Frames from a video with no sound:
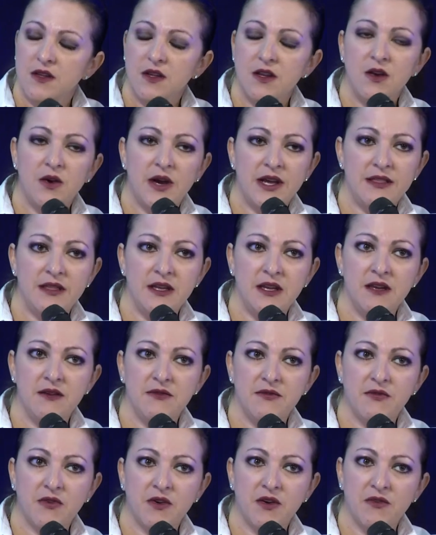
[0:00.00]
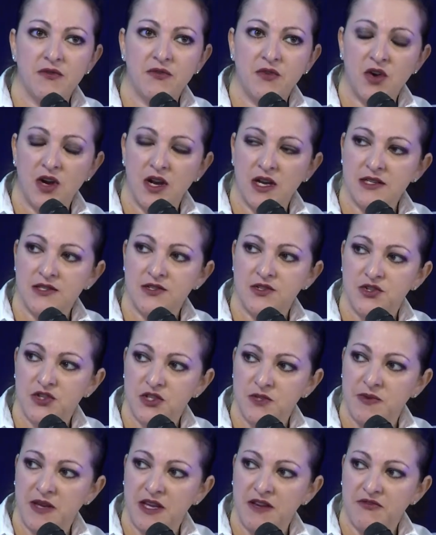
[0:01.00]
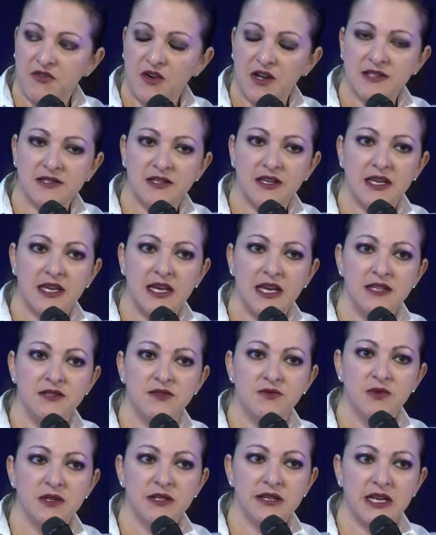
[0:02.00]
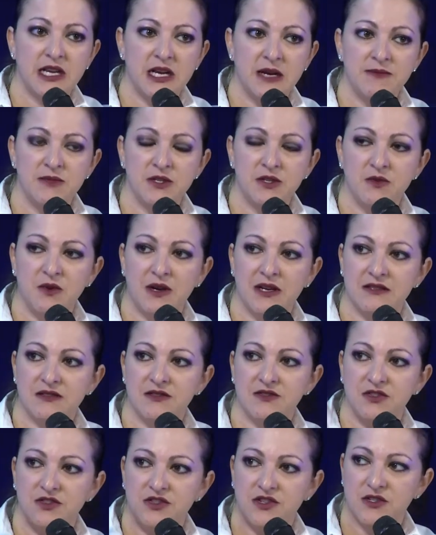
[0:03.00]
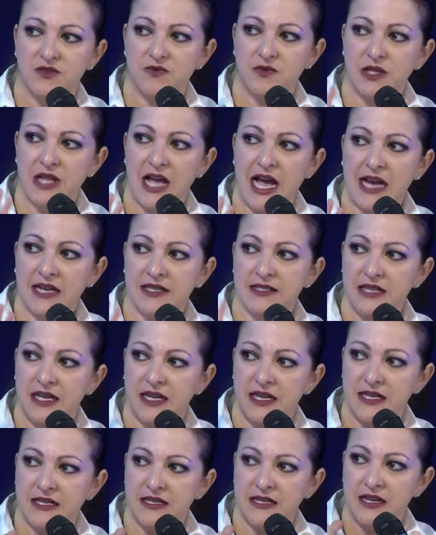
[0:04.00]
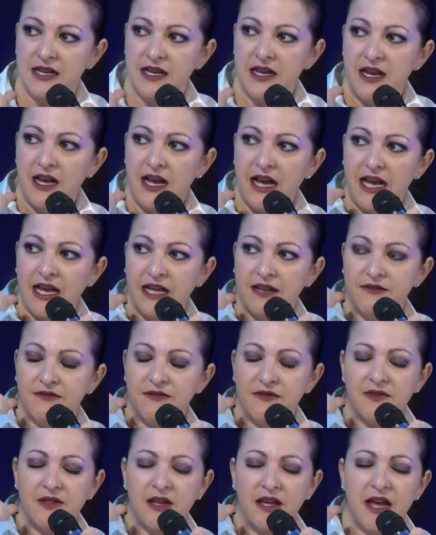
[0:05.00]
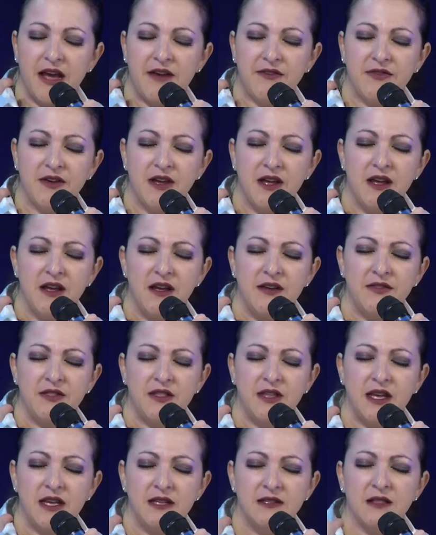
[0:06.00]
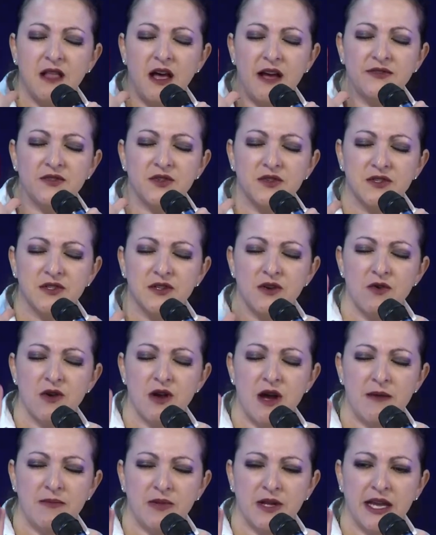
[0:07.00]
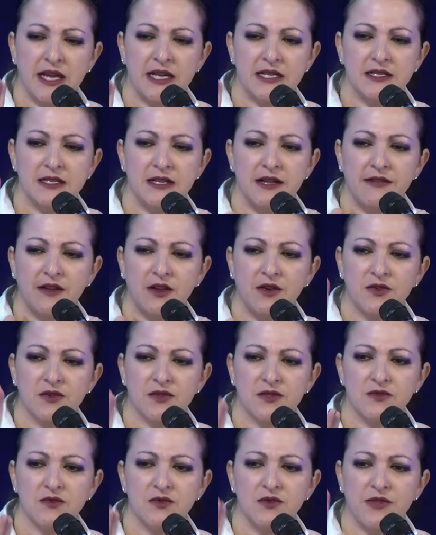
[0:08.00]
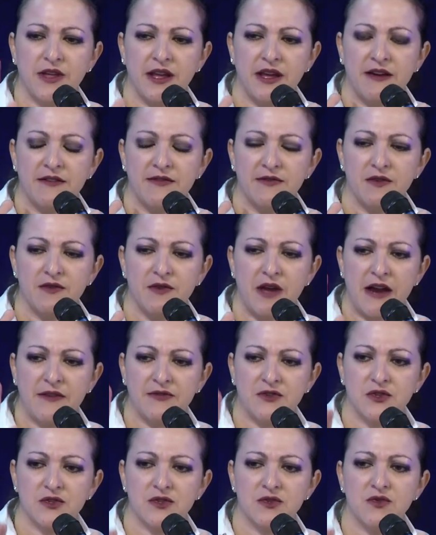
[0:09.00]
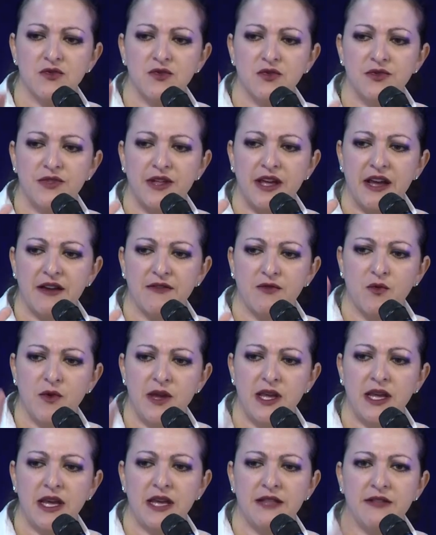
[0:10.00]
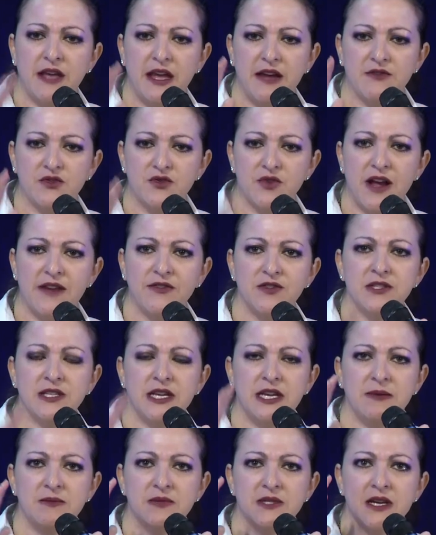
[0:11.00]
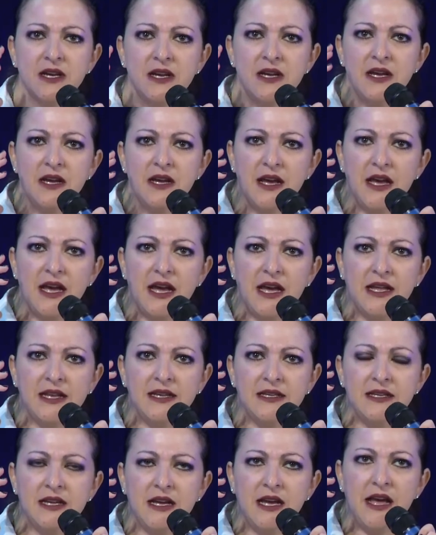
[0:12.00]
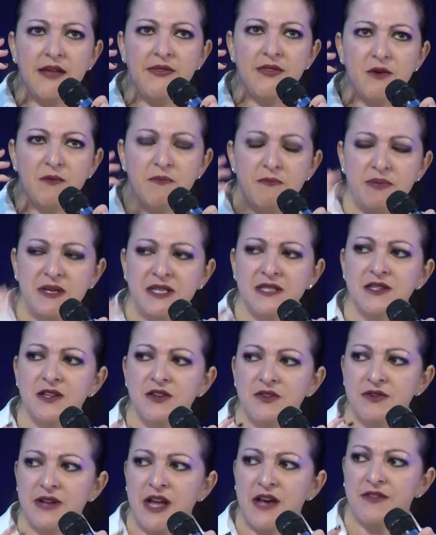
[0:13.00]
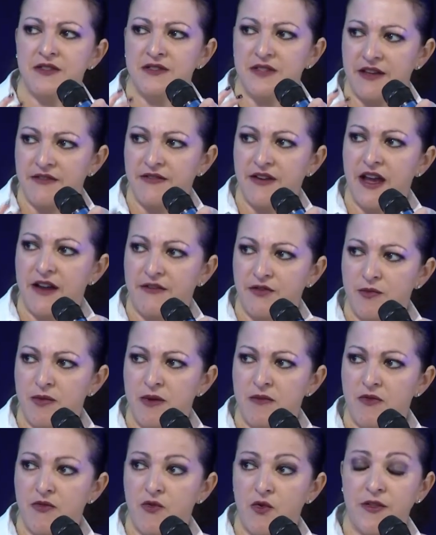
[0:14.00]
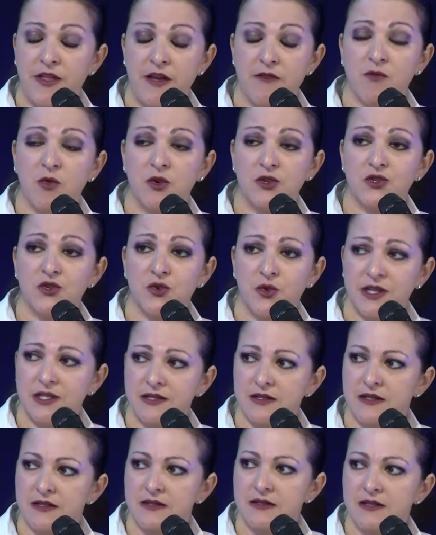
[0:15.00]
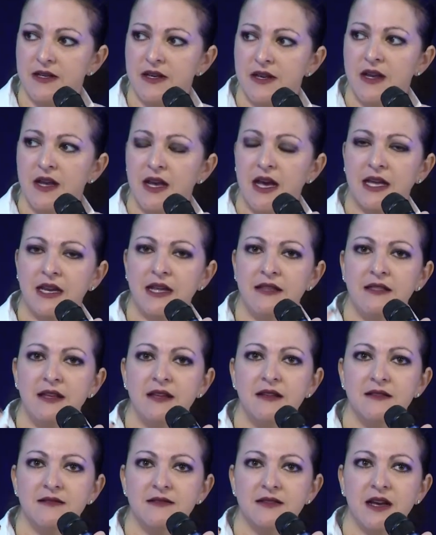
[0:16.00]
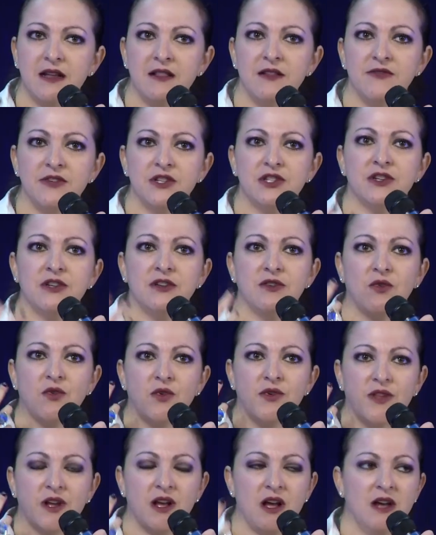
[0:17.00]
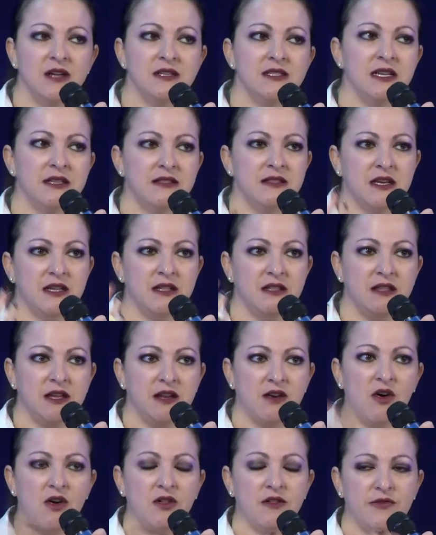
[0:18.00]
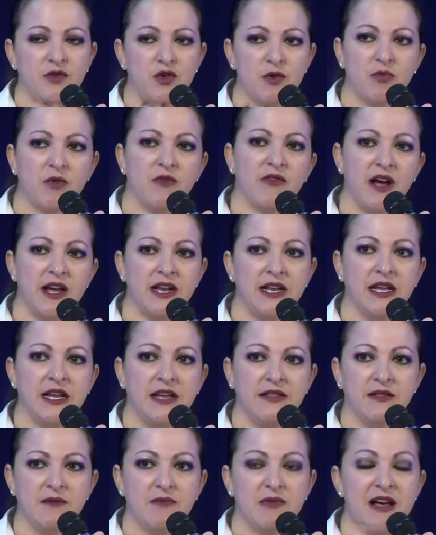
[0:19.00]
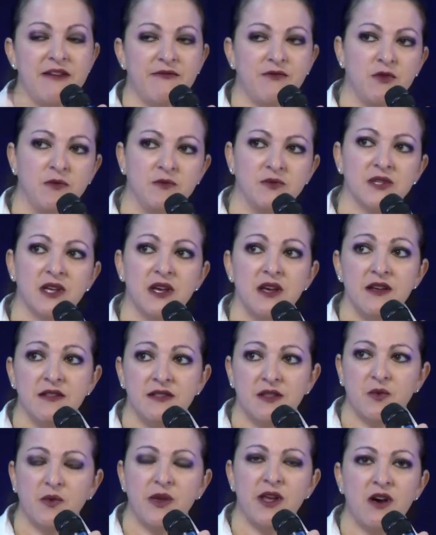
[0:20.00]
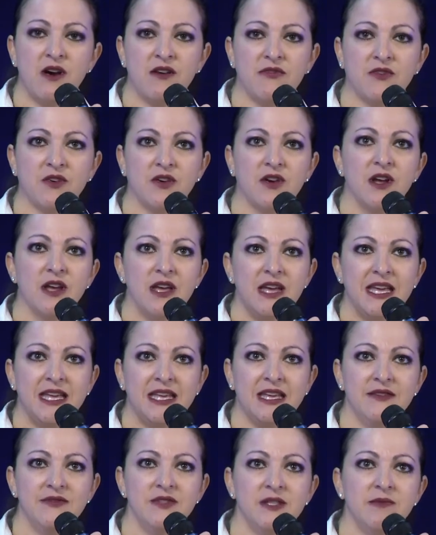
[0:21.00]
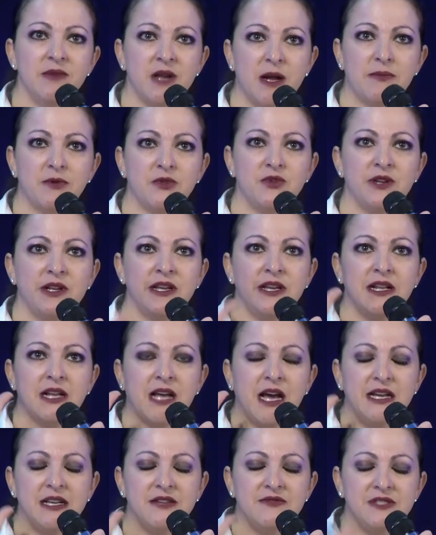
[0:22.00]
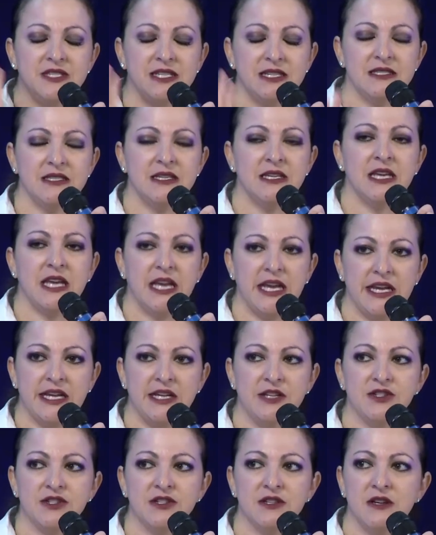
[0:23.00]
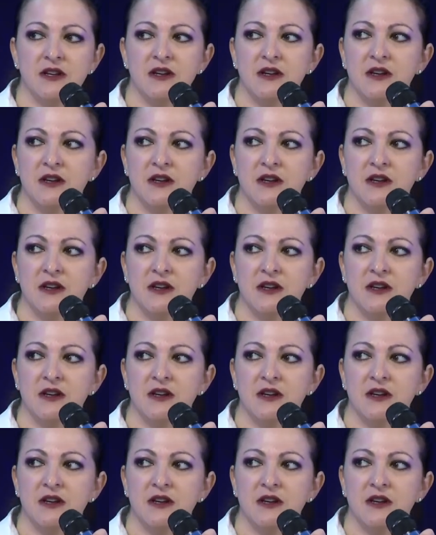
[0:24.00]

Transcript: You know, I think for us, just speaking for us, kids really come to us to just relax and they have, kids' lives are so complicated today. They go to school, they have after school, they have weekend, they have travel teams. And they're busier now than they've ever been before, and they have more choices. And I think television or the content that all of you are providing and the platforms that we offer, it gives them an opportunity to kind of disengage